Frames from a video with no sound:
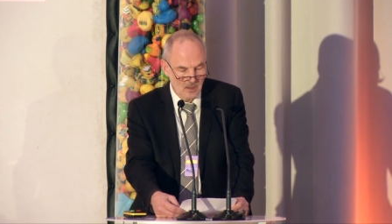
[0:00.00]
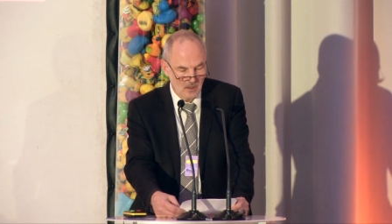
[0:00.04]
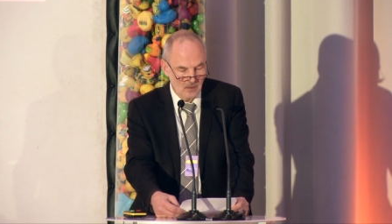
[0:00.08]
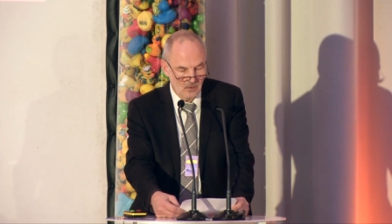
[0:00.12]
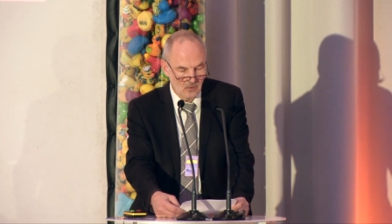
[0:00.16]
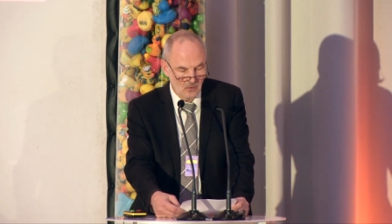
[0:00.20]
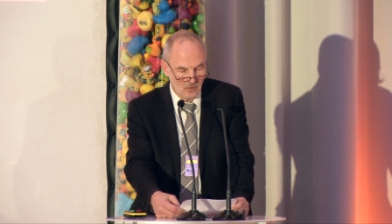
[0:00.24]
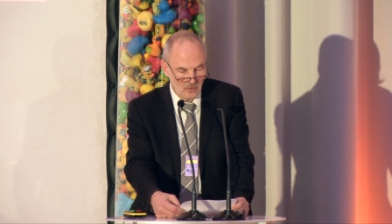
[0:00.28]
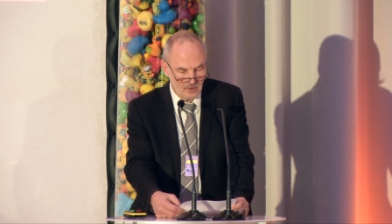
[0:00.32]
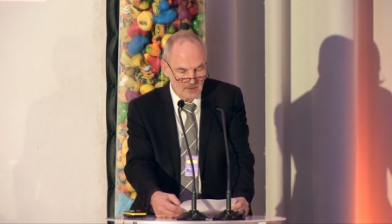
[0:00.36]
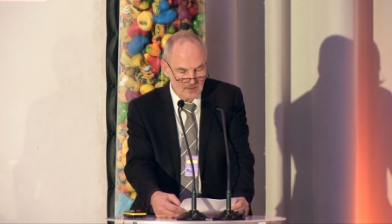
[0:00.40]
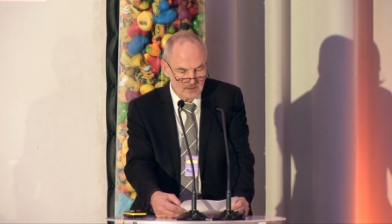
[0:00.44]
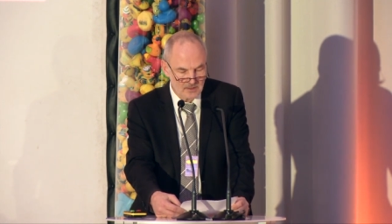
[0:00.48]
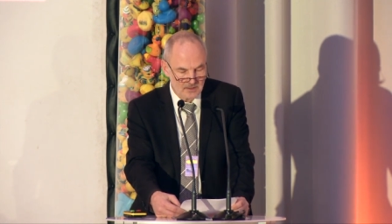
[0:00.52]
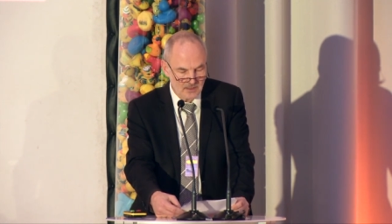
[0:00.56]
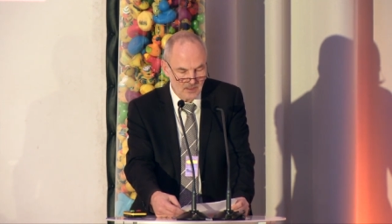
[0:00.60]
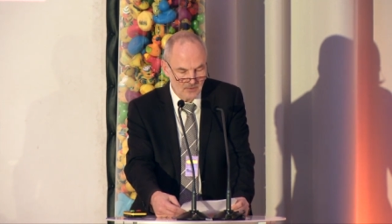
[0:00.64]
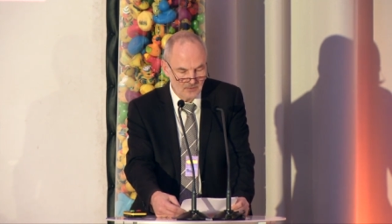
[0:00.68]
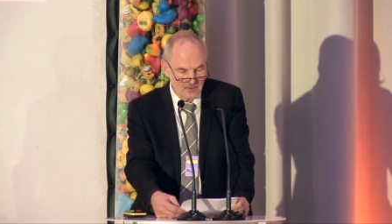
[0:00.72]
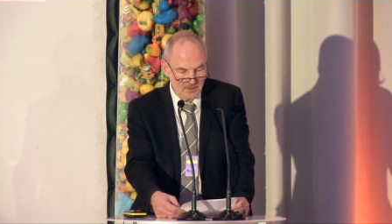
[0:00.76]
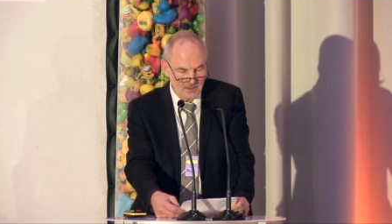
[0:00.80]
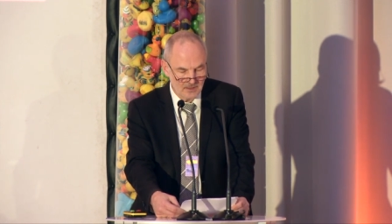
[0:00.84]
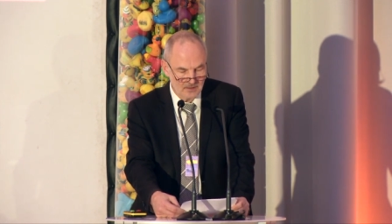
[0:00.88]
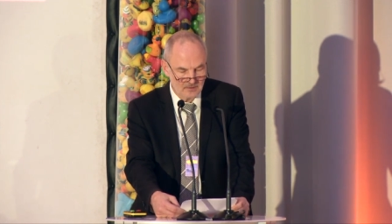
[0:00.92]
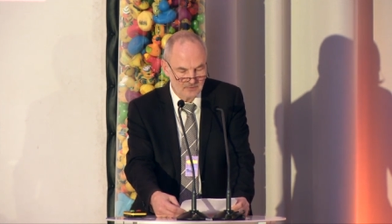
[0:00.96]
All
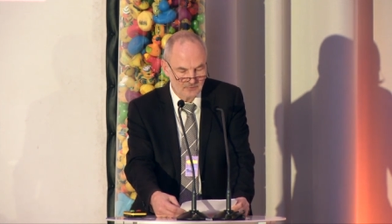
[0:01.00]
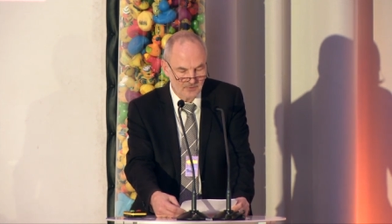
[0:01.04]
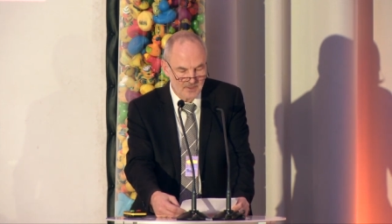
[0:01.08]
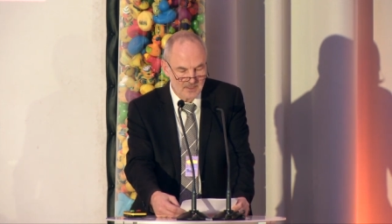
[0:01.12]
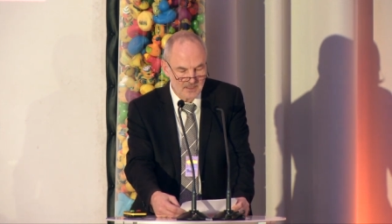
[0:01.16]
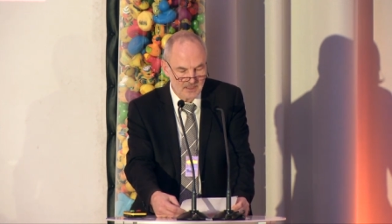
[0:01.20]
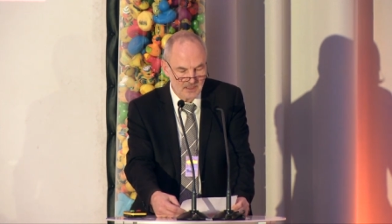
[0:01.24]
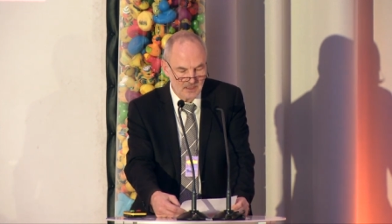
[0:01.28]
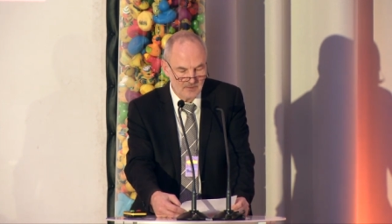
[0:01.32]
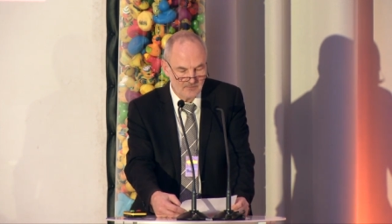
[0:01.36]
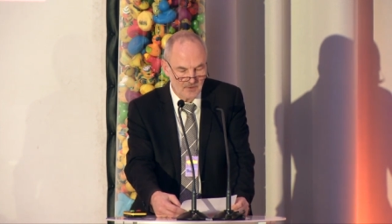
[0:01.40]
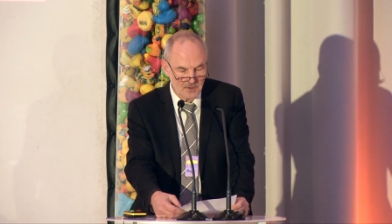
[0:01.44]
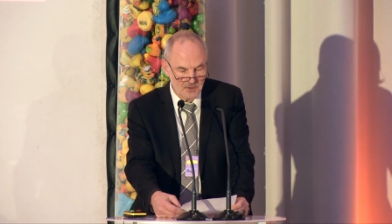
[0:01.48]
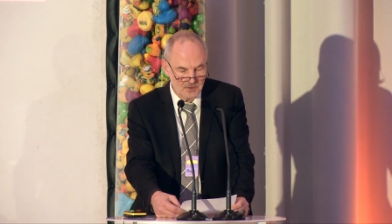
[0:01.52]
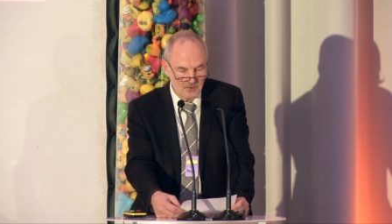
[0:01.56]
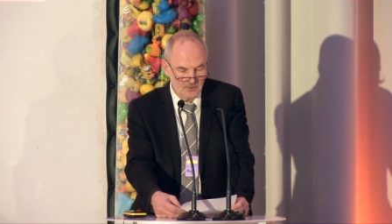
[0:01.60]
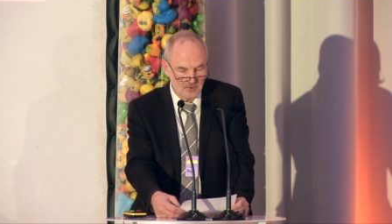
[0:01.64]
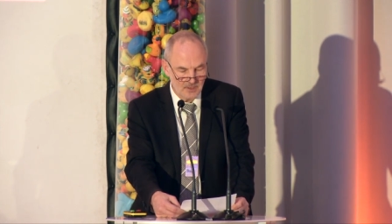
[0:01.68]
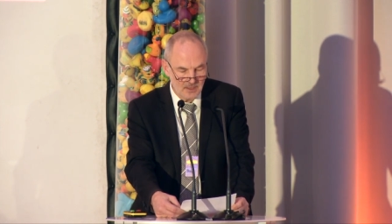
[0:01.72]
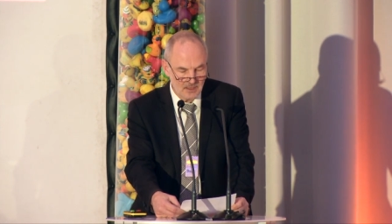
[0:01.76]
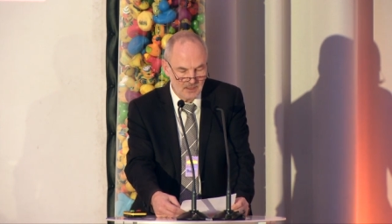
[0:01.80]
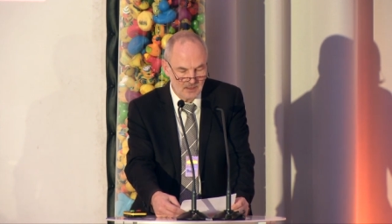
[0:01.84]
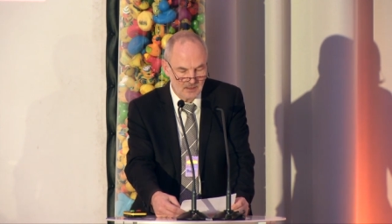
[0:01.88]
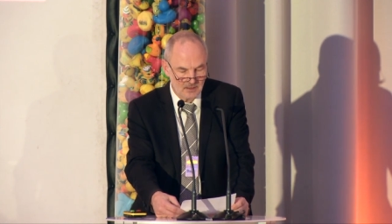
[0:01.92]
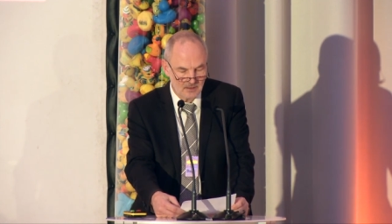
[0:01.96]
Estonians receive a
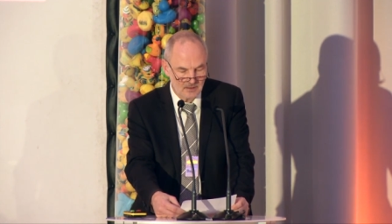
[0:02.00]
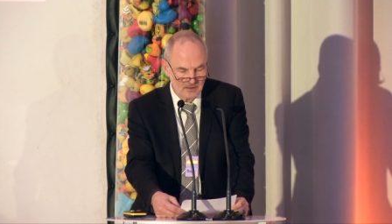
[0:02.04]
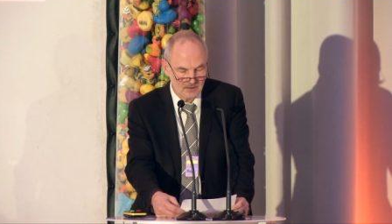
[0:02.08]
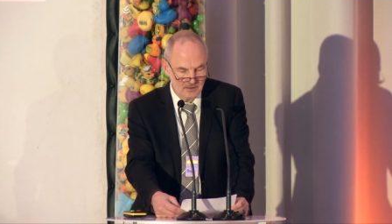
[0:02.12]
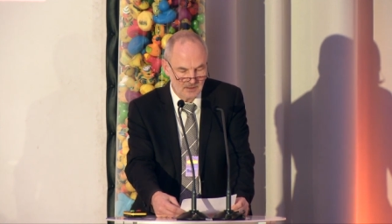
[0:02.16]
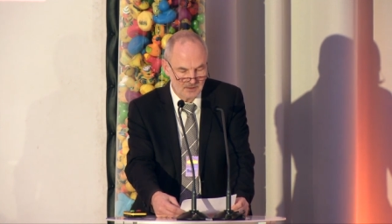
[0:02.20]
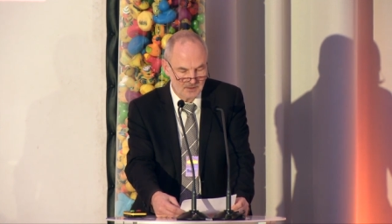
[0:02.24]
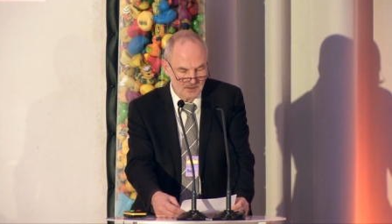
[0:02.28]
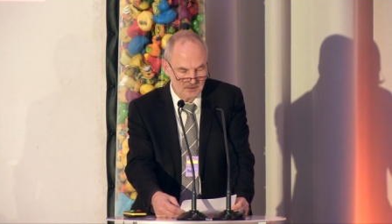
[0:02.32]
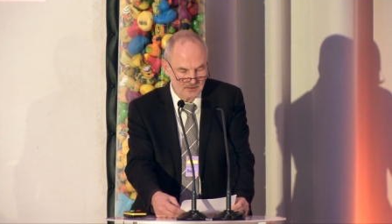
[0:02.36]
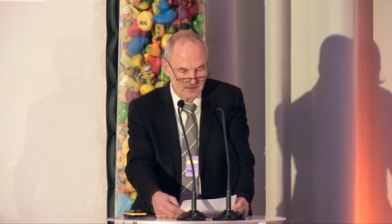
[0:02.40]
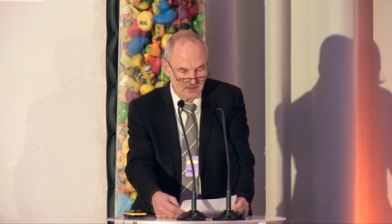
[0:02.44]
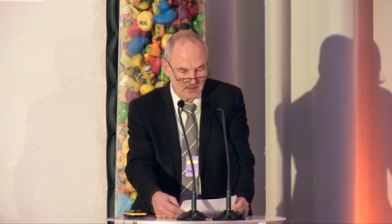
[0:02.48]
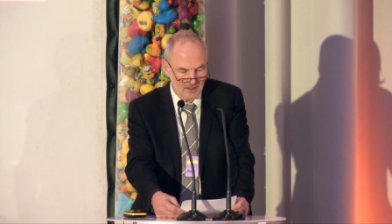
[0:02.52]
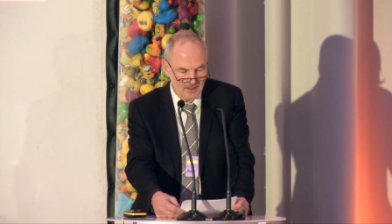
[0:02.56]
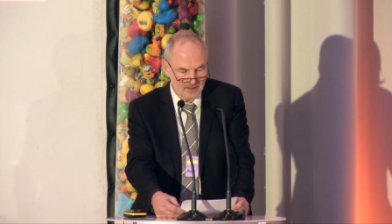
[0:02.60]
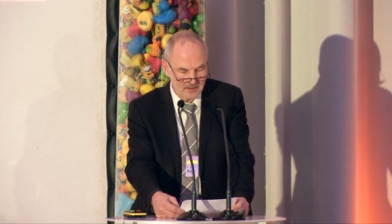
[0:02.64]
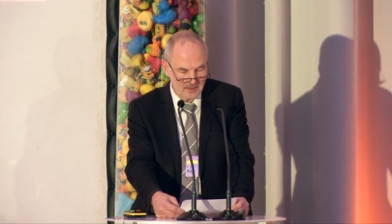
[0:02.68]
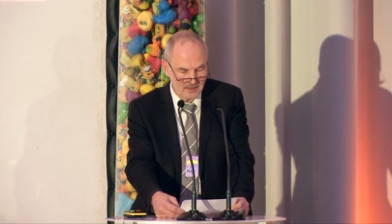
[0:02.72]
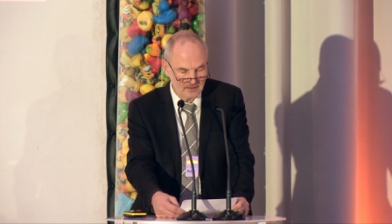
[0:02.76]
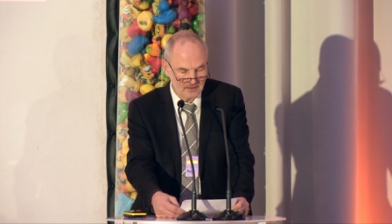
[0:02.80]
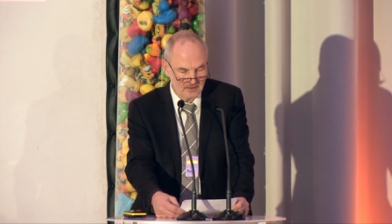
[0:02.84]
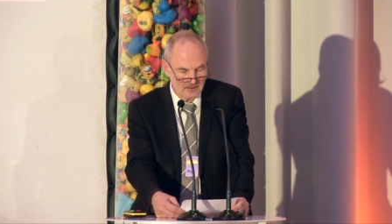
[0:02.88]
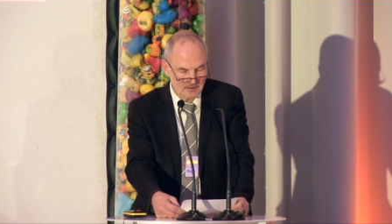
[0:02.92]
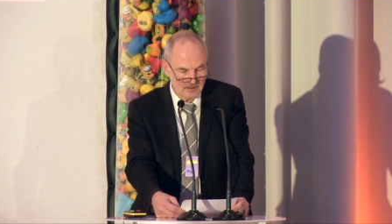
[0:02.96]
unique digital
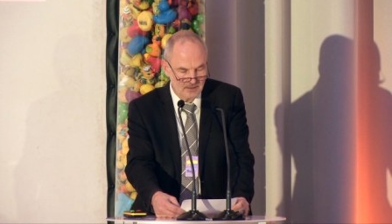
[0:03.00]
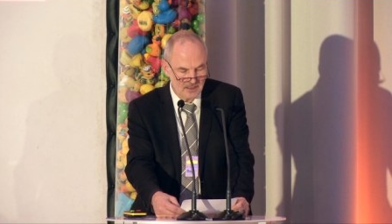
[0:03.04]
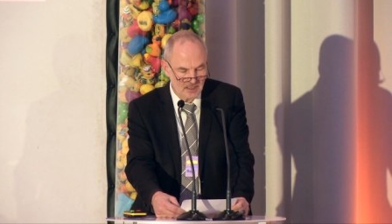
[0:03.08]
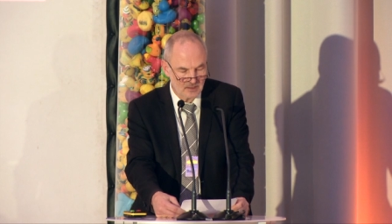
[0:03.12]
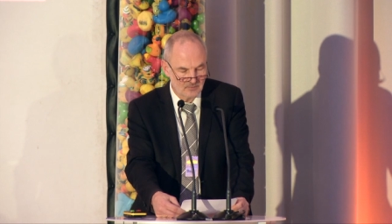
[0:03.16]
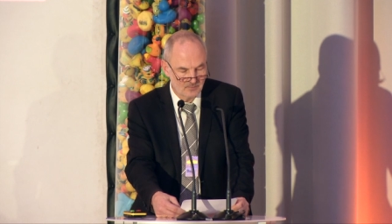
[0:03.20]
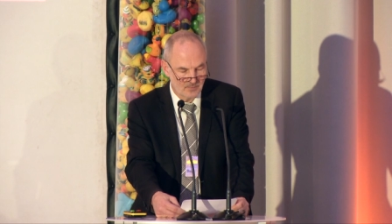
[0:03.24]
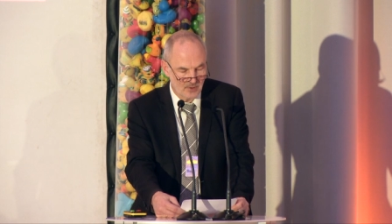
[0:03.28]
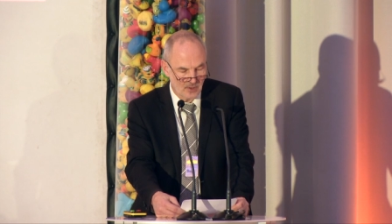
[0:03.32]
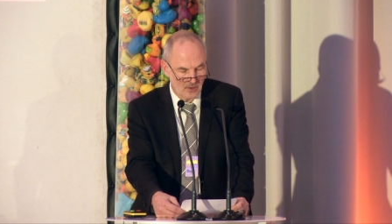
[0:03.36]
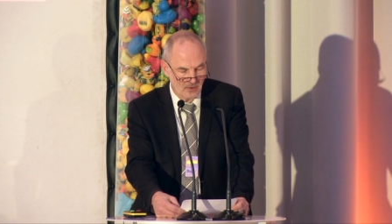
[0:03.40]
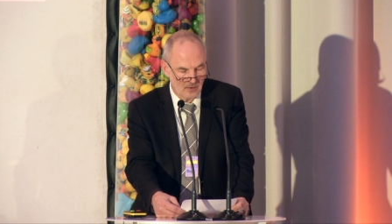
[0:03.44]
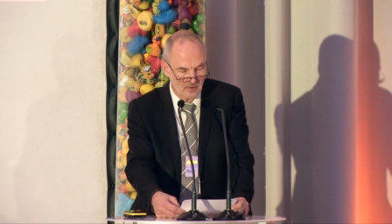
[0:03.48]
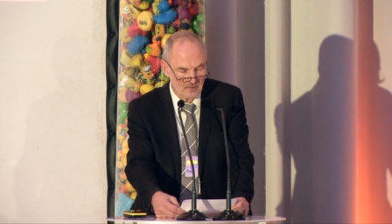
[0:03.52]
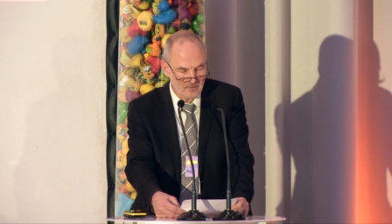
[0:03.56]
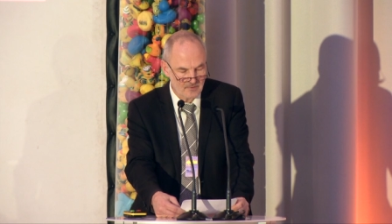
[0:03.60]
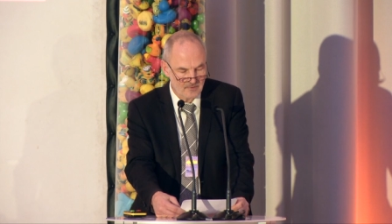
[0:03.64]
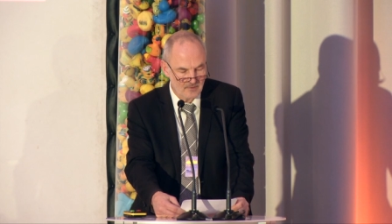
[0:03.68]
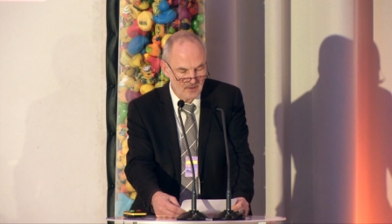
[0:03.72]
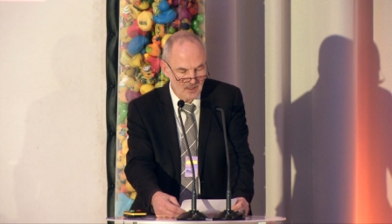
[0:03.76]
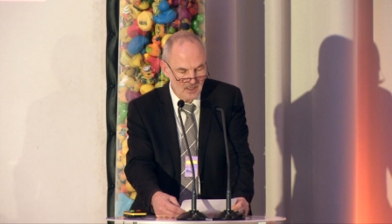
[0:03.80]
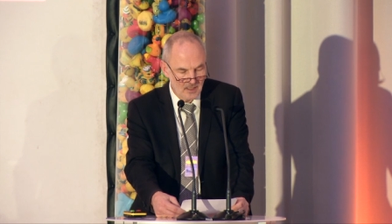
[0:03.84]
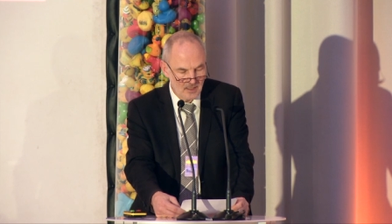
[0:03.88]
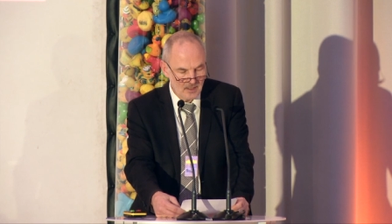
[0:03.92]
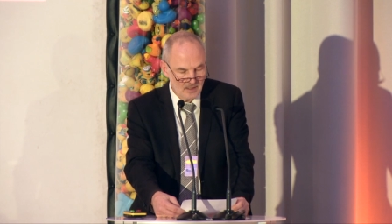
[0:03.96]
identity at birth